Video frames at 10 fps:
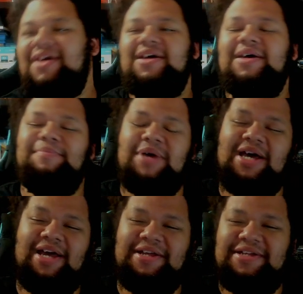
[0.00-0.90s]

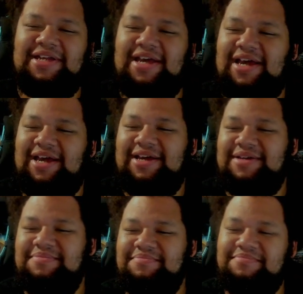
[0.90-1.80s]
But yeah,
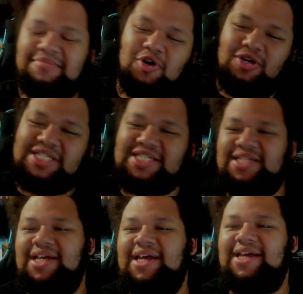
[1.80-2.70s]
Moose
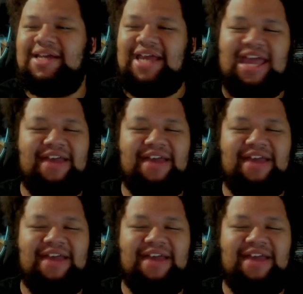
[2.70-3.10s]
gave